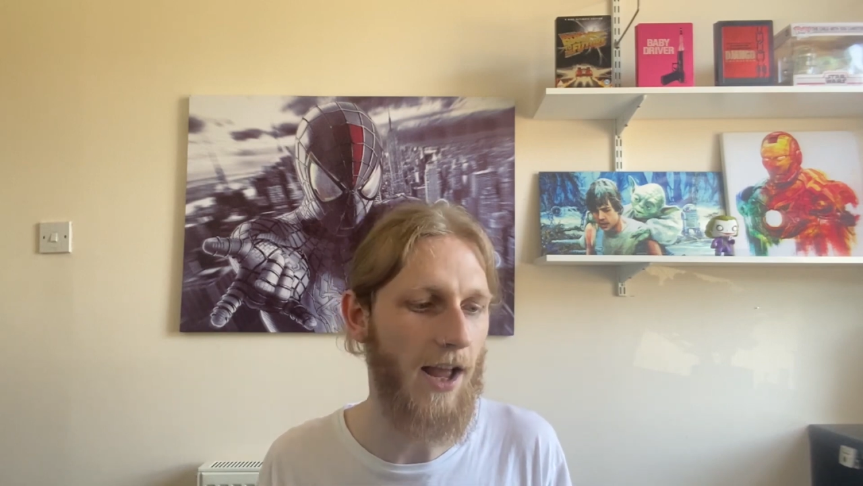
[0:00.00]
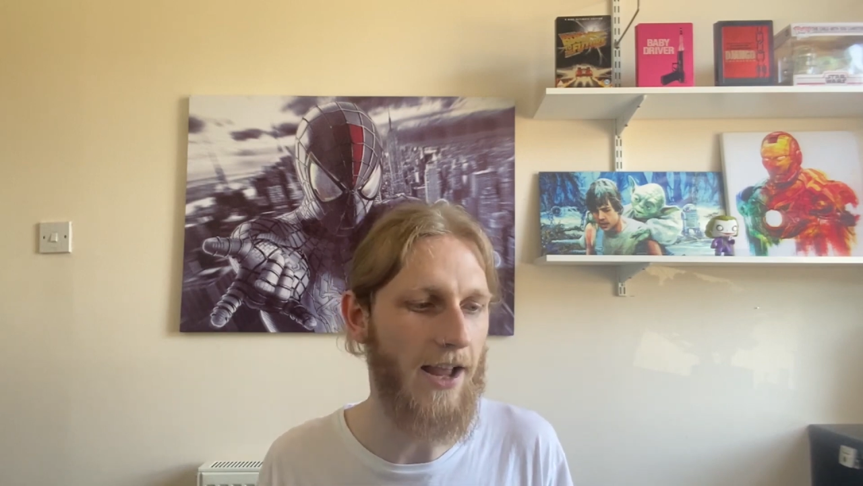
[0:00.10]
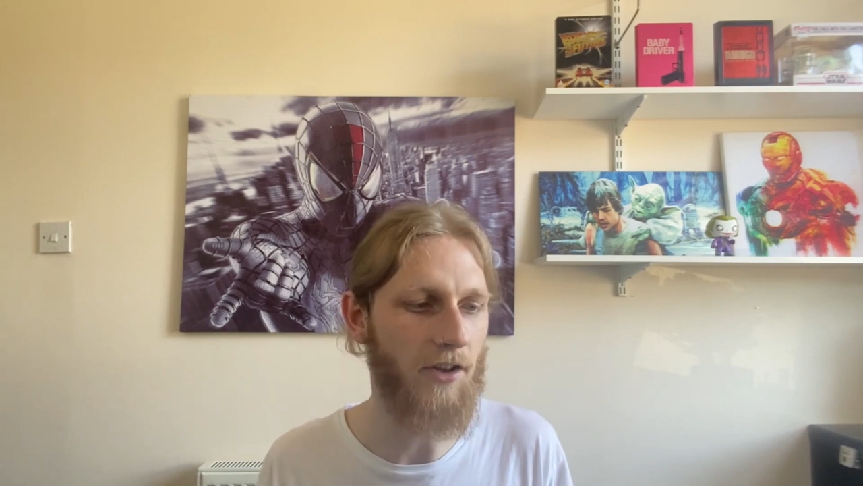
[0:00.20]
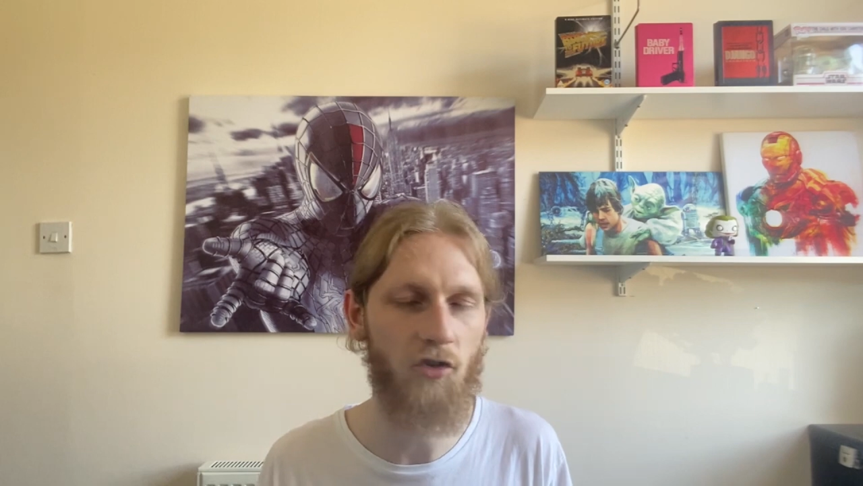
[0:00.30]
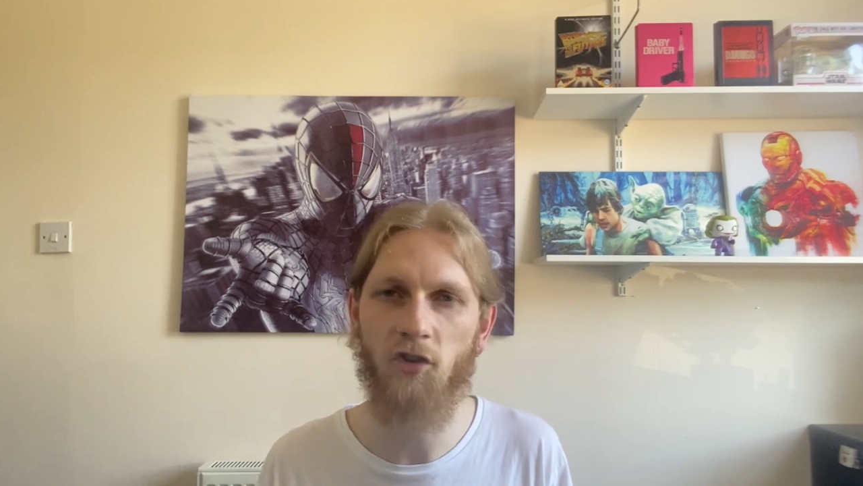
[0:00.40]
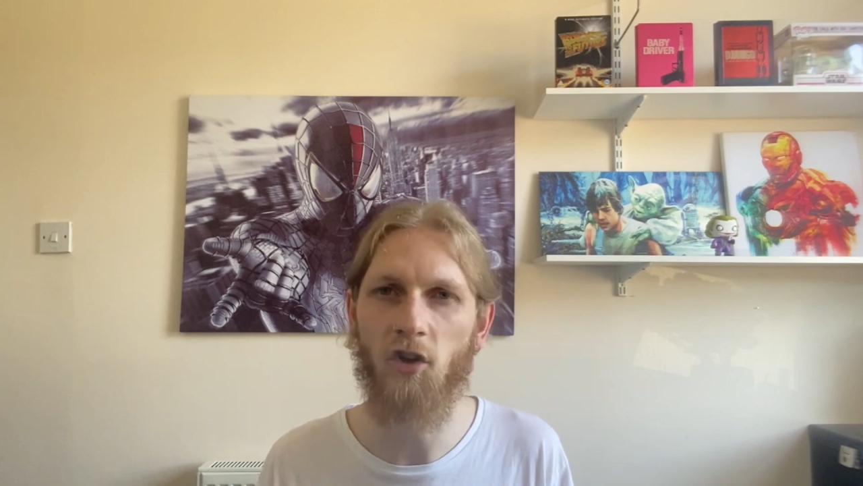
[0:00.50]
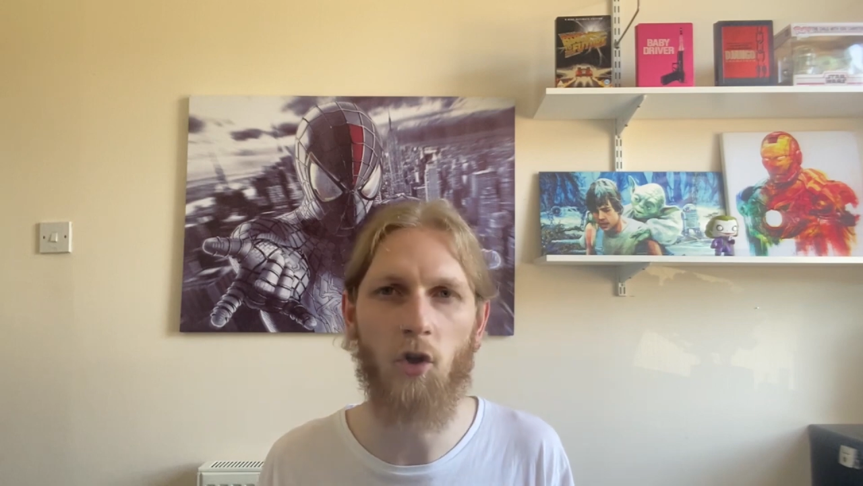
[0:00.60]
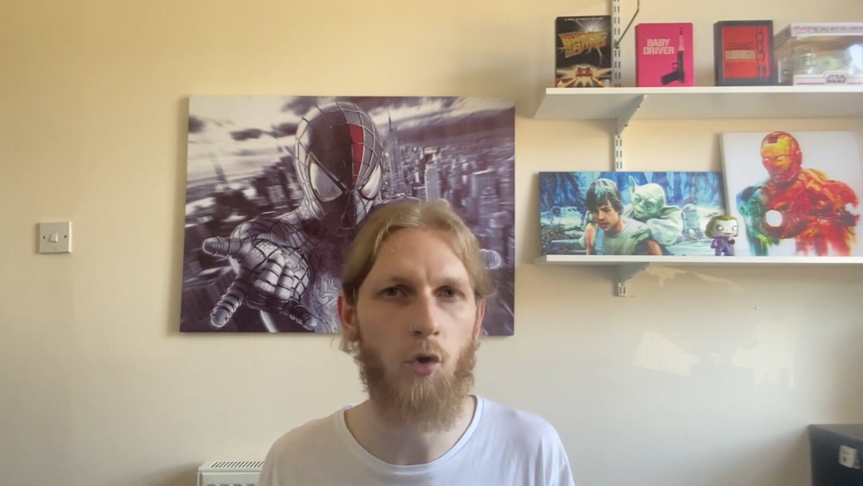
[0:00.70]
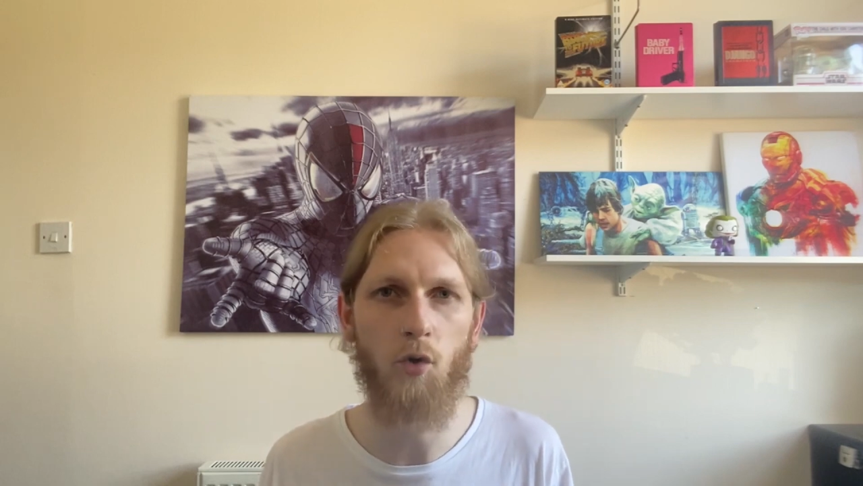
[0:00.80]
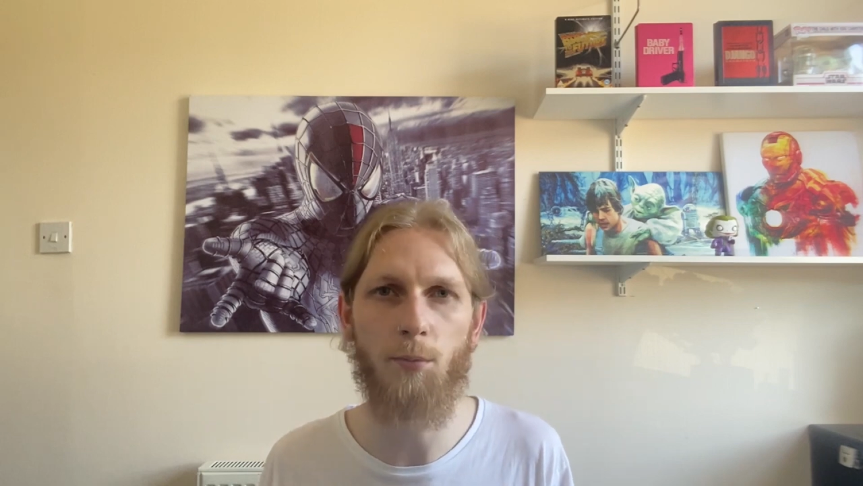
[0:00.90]
It's just a
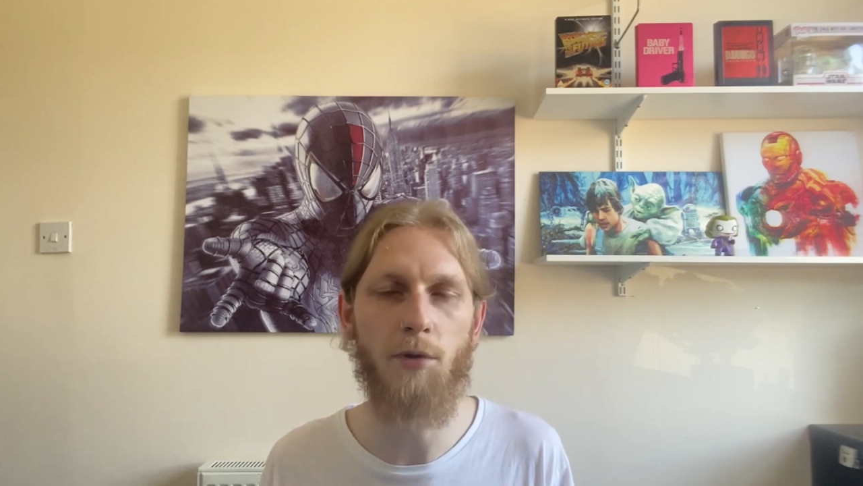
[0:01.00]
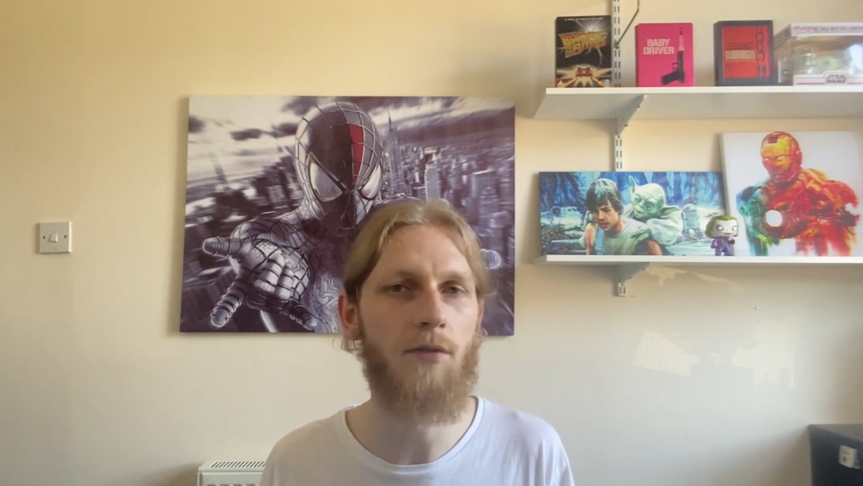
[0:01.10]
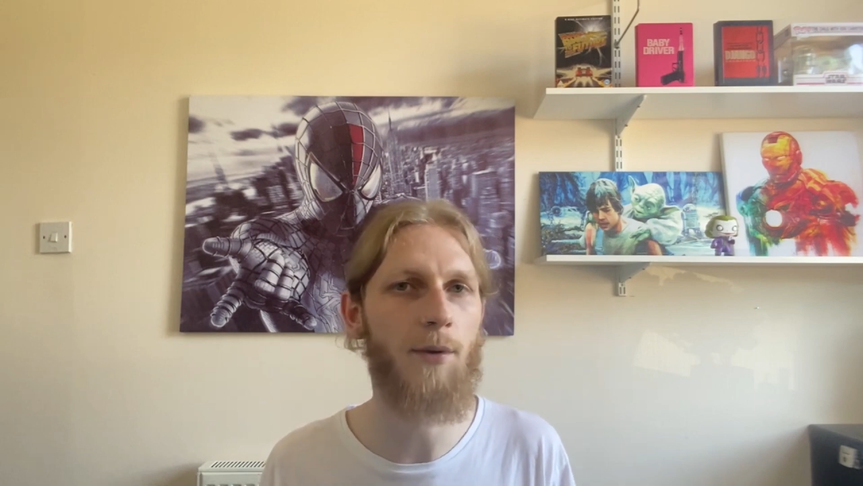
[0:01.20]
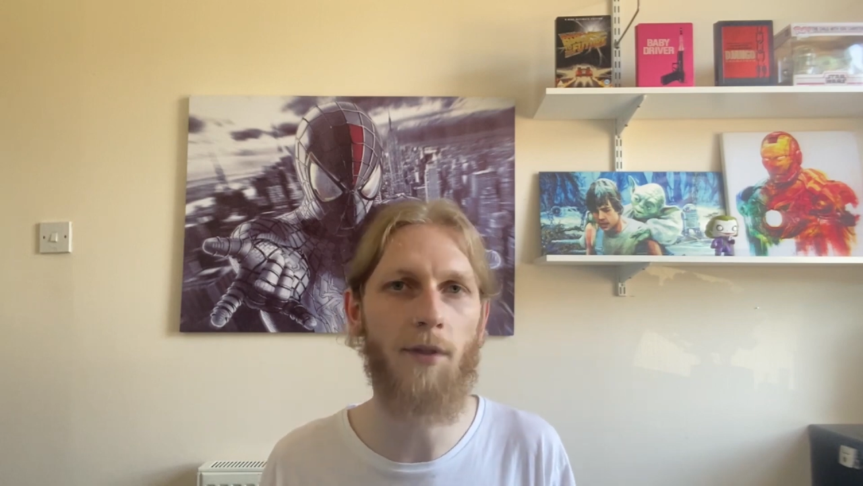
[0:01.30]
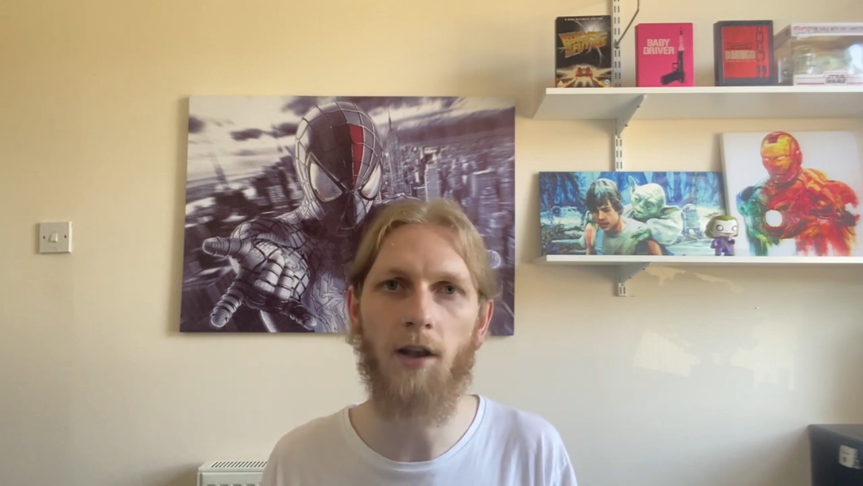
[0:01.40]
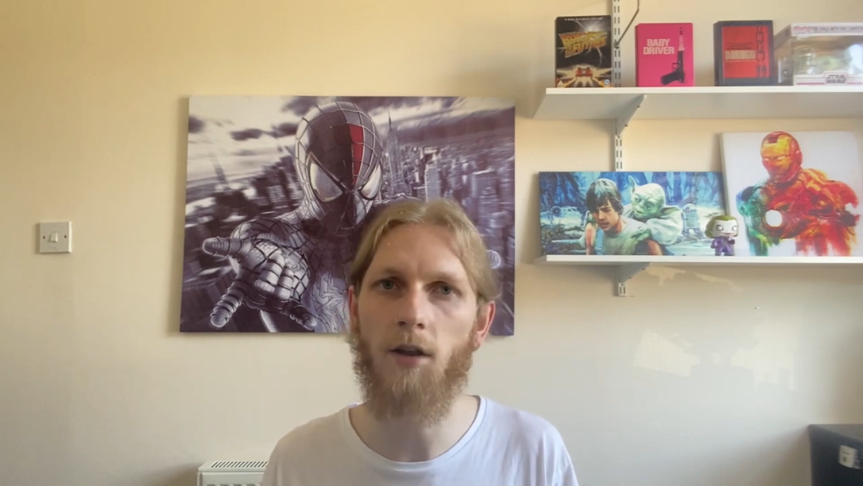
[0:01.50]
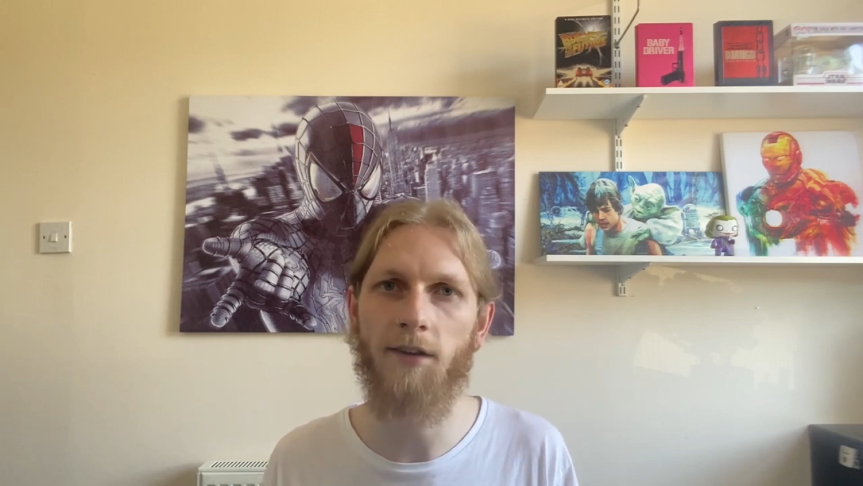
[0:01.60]
cool movie with a lot